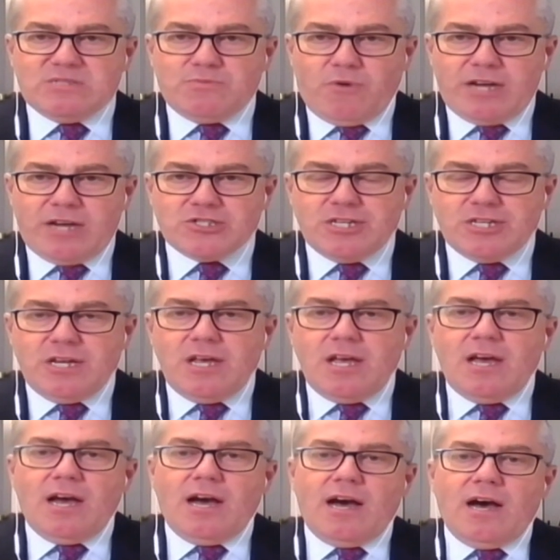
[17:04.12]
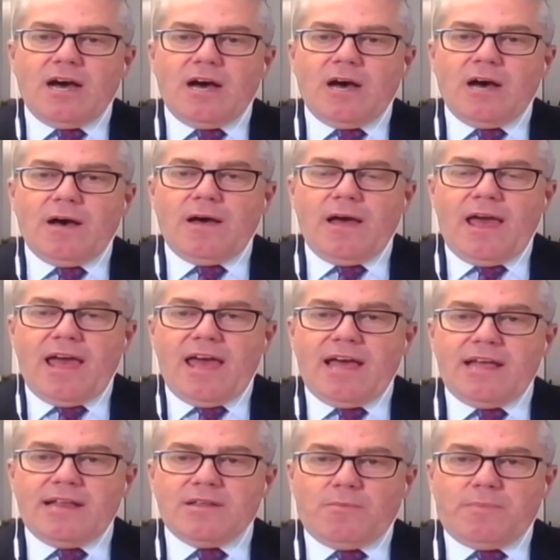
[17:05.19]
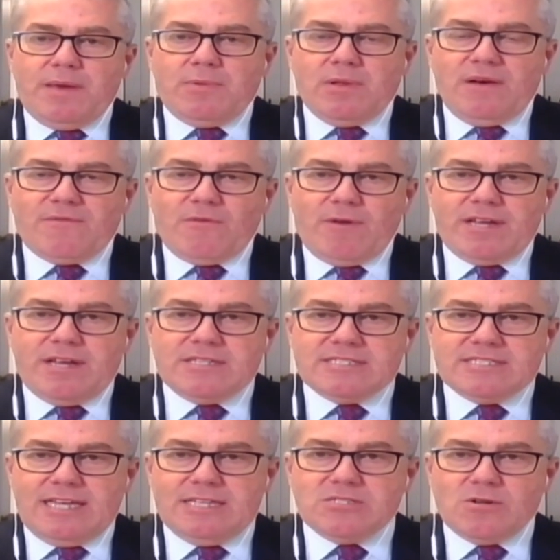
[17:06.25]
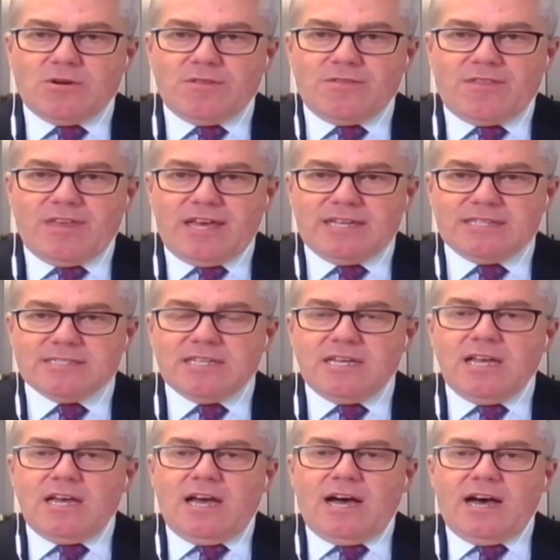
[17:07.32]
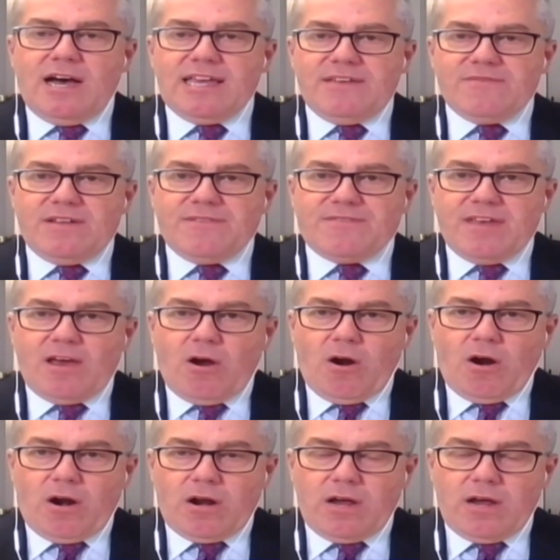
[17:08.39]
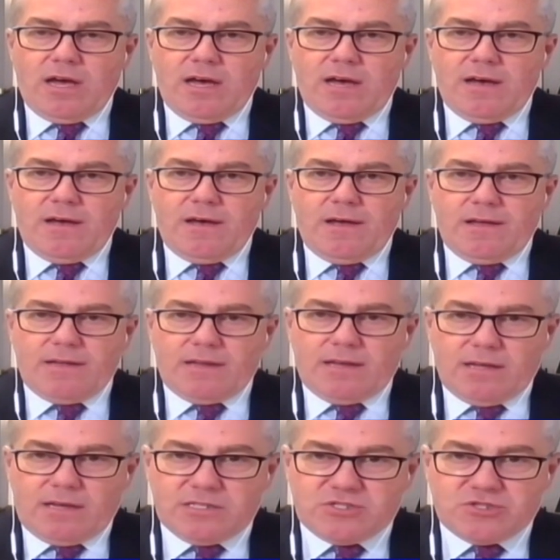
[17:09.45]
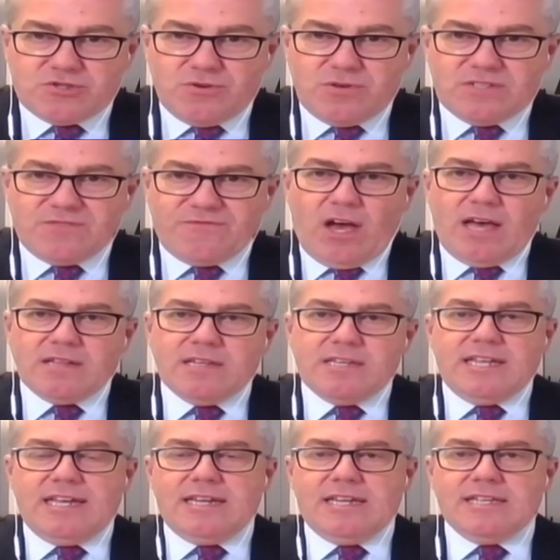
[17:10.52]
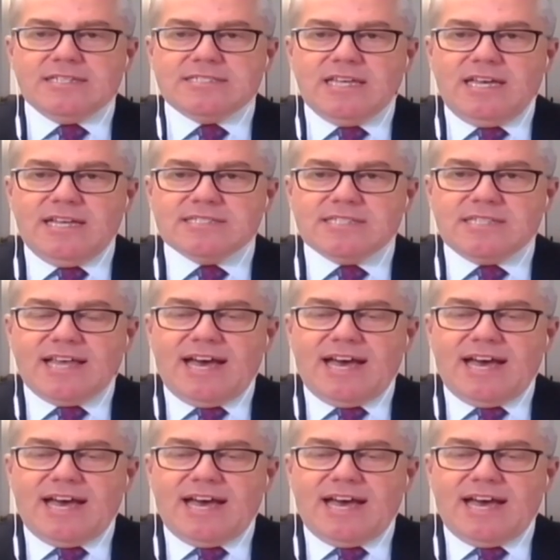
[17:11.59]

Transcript: expression and, you know, people have a right to say certain things. Even if they are construed as violent, India says